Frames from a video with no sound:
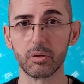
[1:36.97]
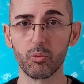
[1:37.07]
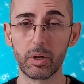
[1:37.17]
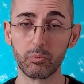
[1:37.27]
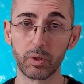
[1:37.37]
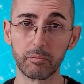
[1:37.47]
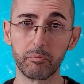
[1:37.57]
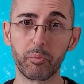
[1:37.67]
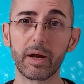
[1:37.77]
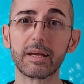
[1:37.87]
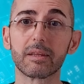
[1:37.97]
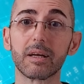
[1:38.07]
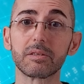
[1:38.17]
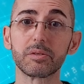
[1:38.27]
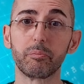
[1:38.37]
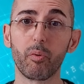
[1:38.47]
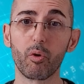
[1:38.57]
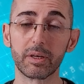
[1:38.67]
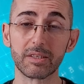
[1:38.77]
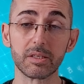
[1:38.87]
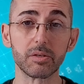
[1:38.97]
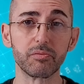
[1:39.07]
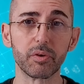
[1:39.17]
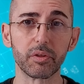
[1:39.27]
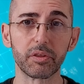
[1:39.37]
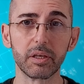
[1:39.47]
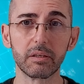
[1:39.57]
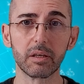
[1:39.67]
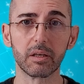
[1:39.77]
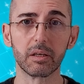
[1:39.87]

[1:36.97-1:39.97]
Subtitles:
when we break that support is very thin,